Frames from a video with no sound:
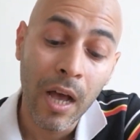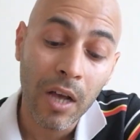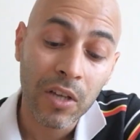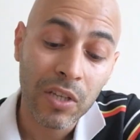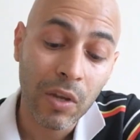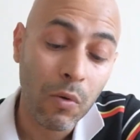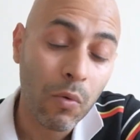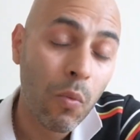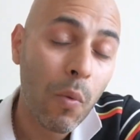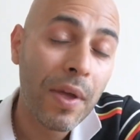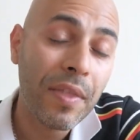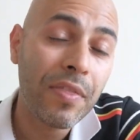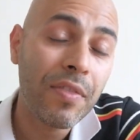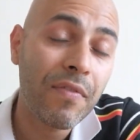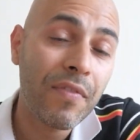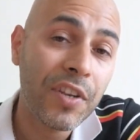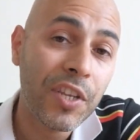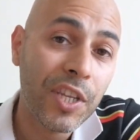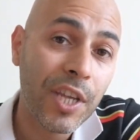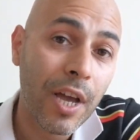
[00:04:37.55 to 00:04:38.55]
So when the
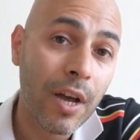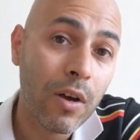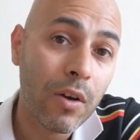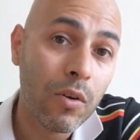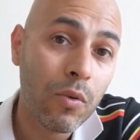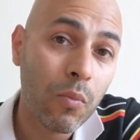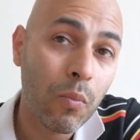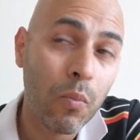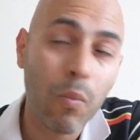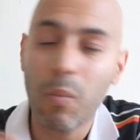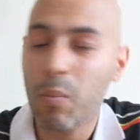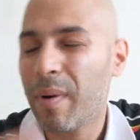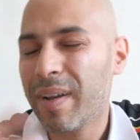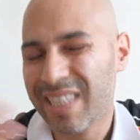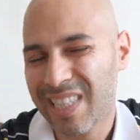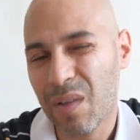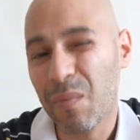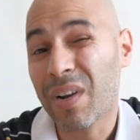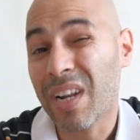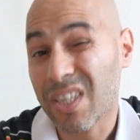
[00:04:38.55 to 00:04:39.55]
video,
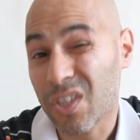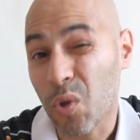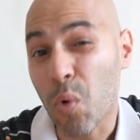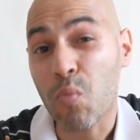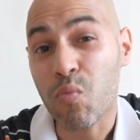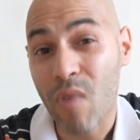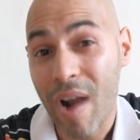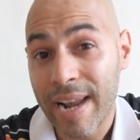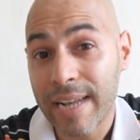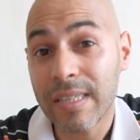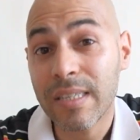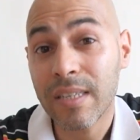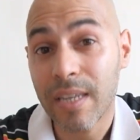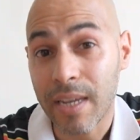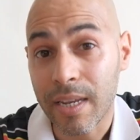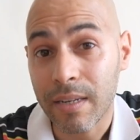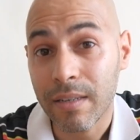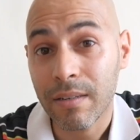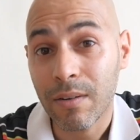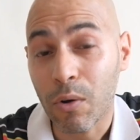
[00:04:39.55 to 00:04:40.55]
basically when I stop
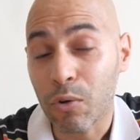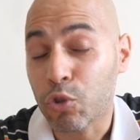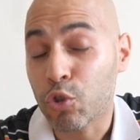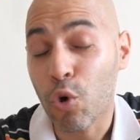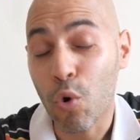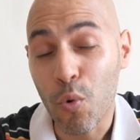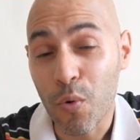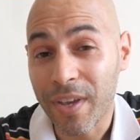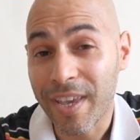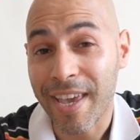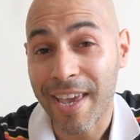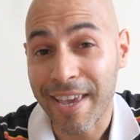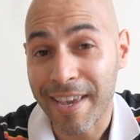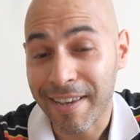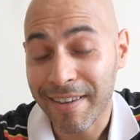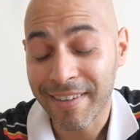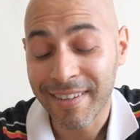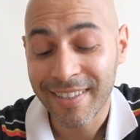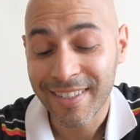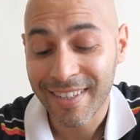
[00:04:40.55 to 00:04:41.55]
ranting or
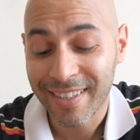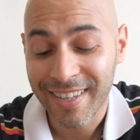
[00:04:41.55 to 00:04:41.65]
talking,